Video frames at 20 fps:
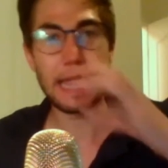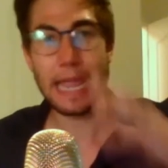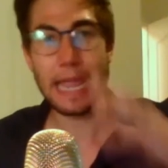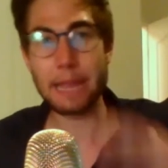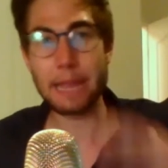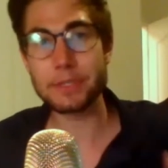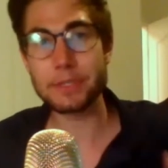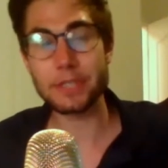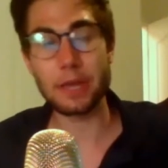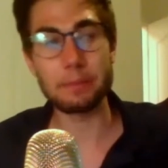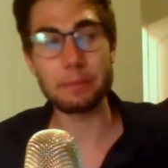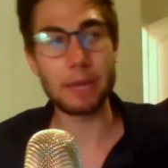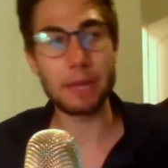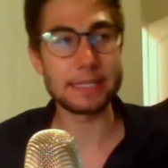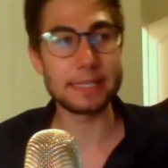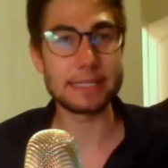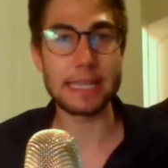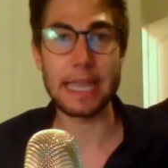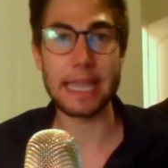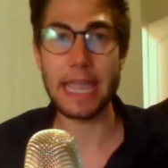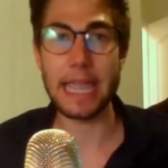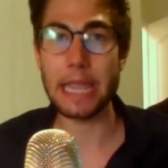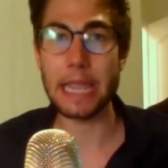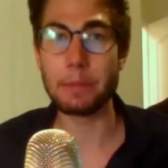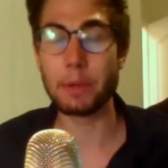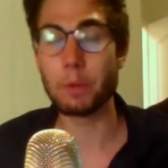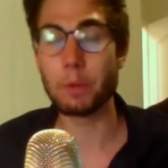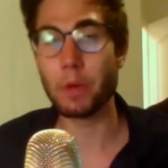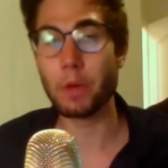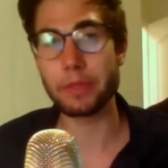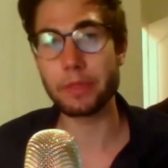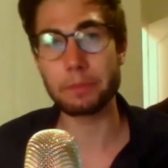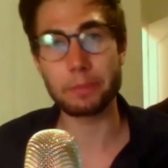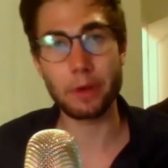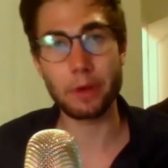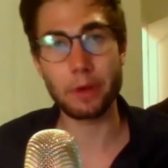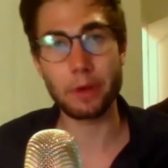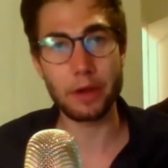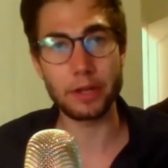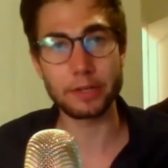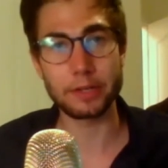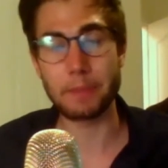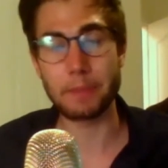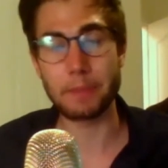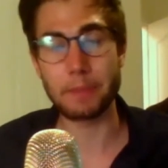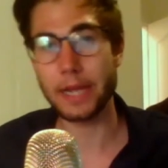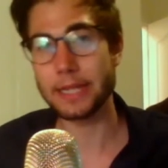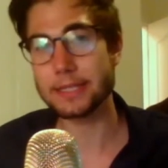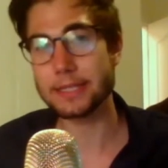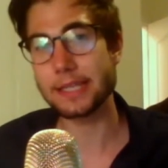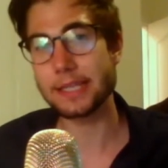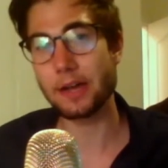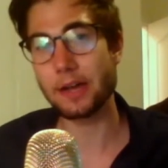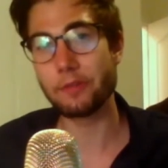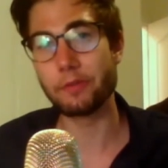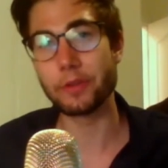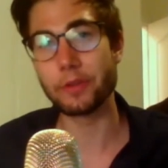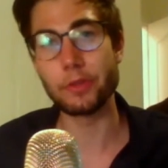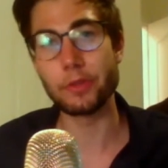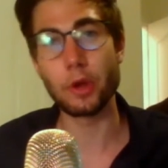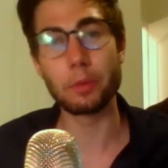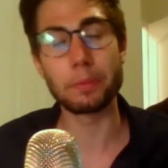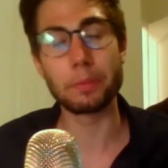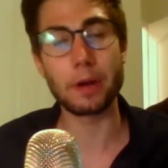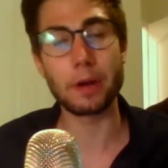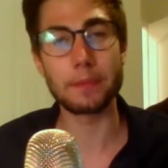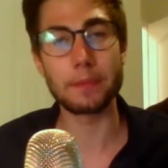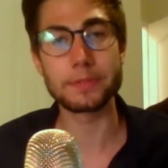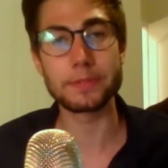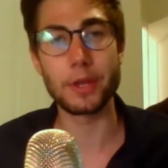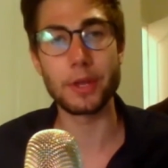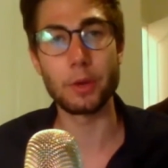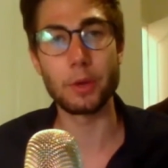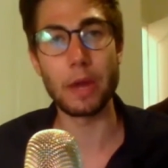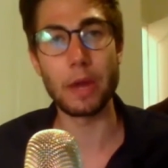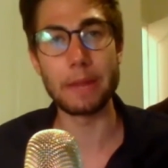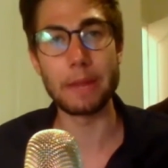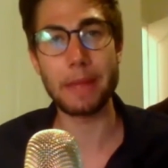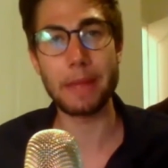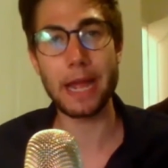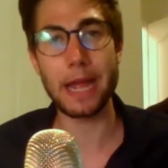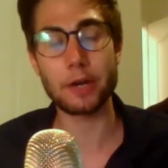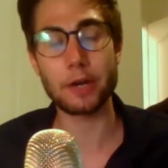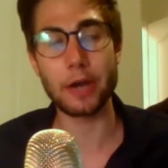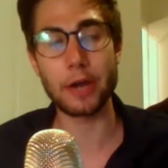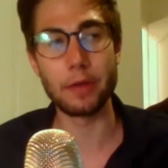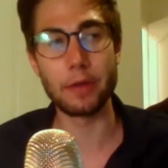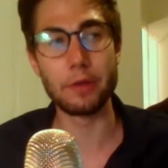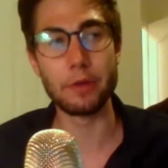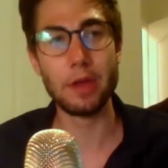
Amazon might say, hey, we want the product by itself with no props on a white background,